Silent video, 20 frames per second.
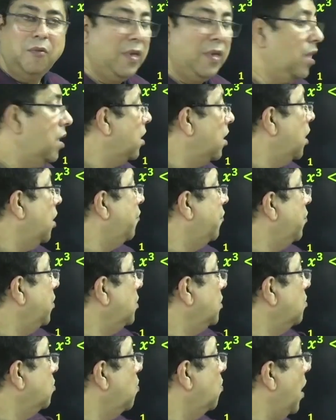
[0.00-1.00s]
way, if we
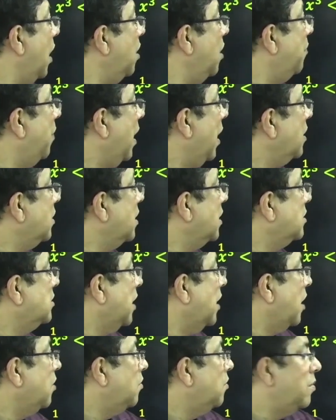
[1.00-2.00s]
do 1 by, then
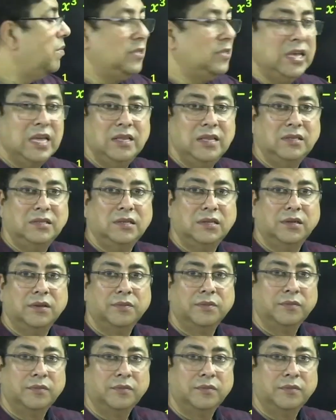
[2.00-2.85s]
sign will be changed,